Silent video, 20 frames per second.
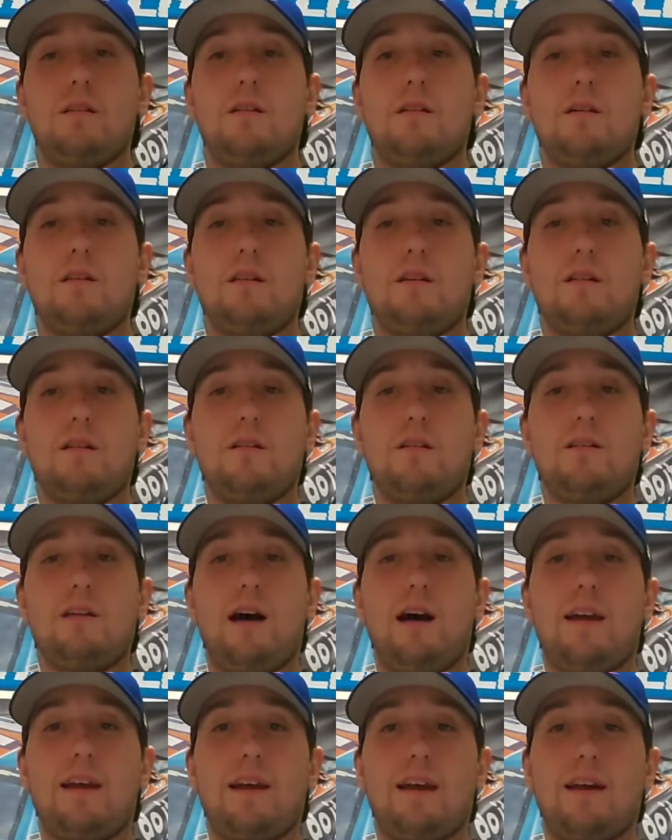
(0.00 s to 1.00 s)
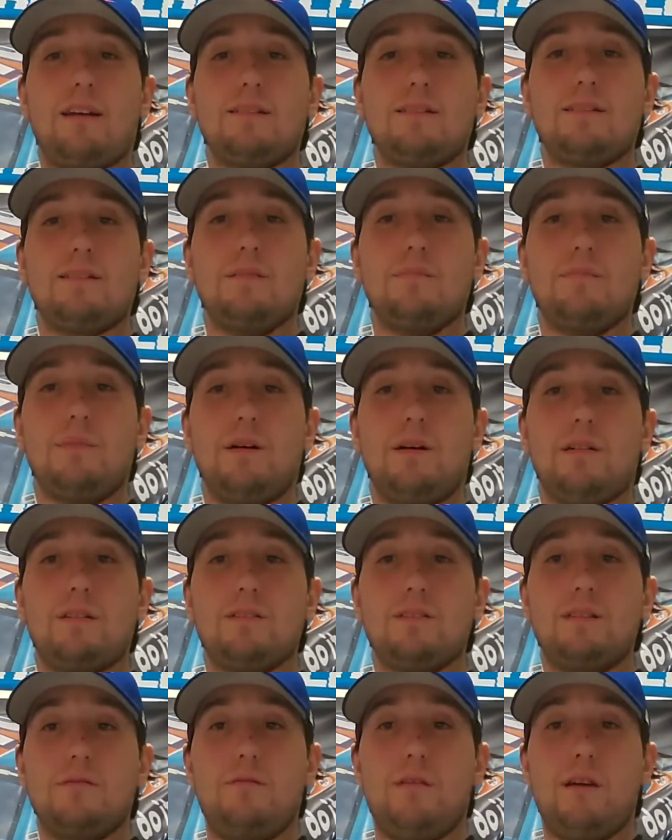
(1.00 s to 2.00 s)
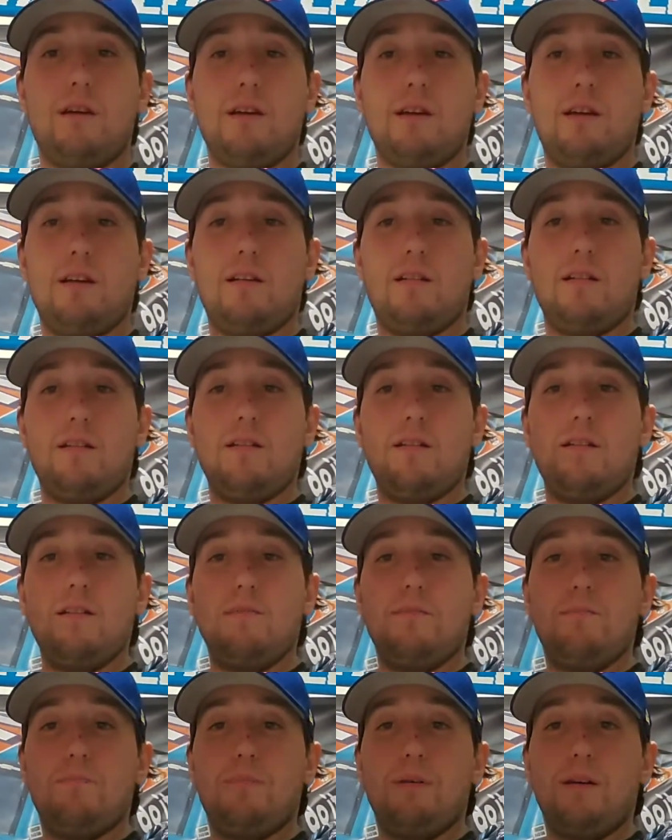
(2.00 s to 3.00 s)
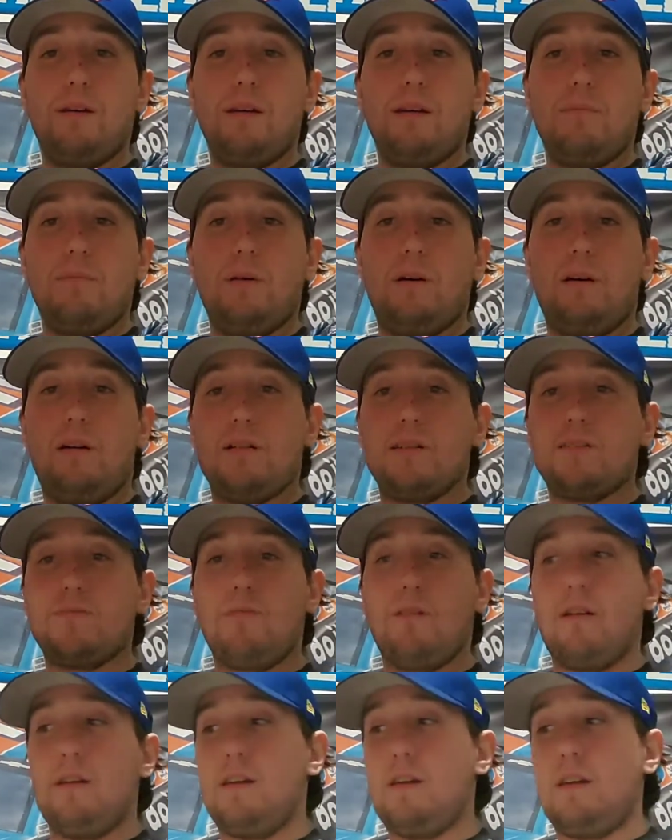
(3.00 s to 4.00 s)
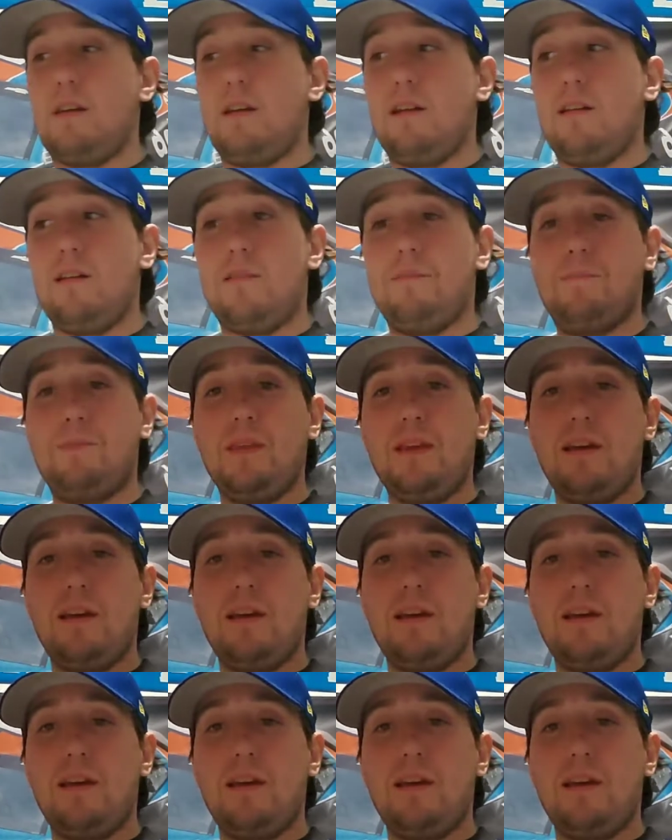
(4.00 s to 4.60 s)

another diecast unboxing right here. Big box right here.